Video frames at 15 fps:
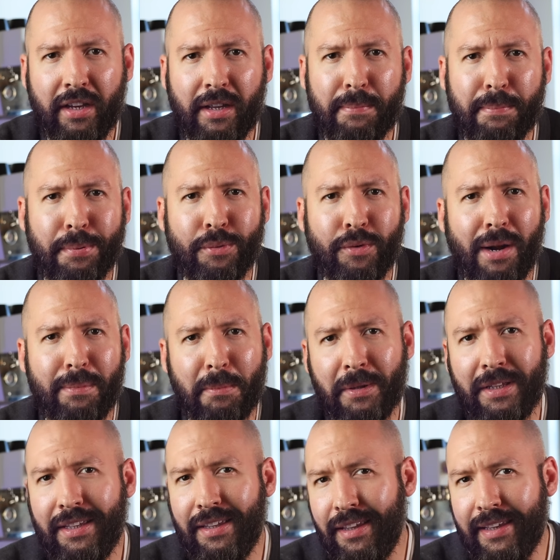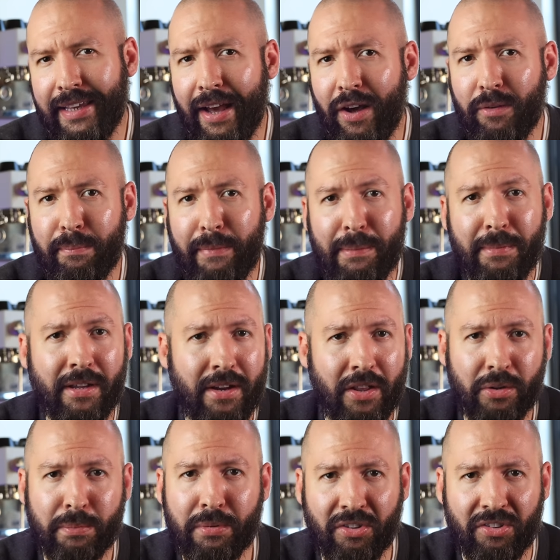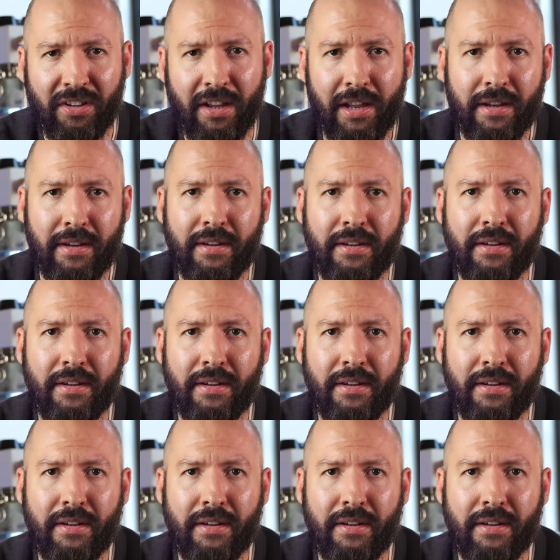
I could probably eke out maybe another percent.